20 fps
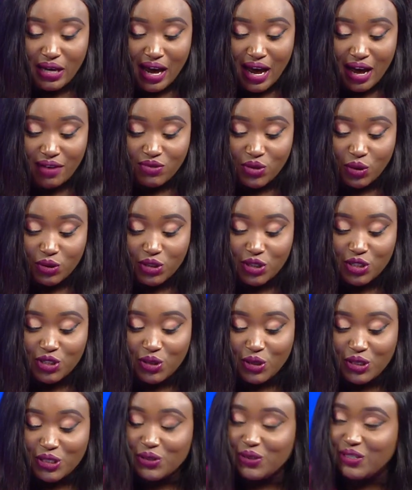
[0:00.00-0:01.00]
I have Dr.
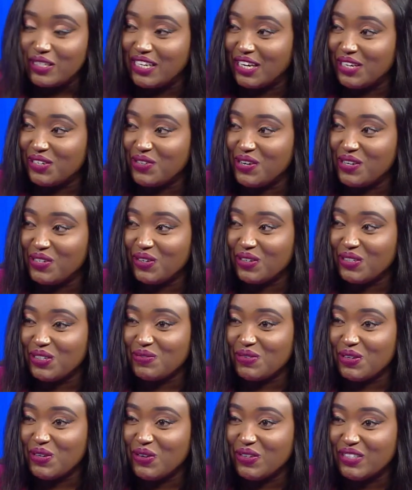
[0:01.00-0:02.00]
Joyce Otieno and Dr.
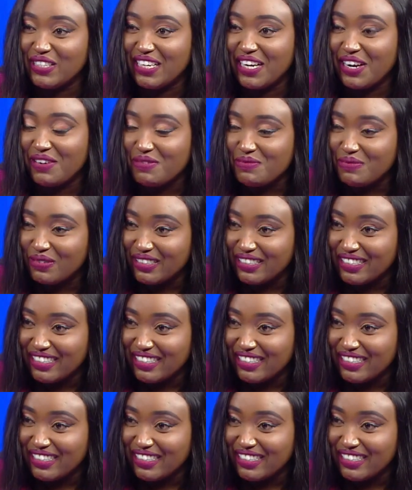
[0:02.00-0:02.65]
Migosi Karibuni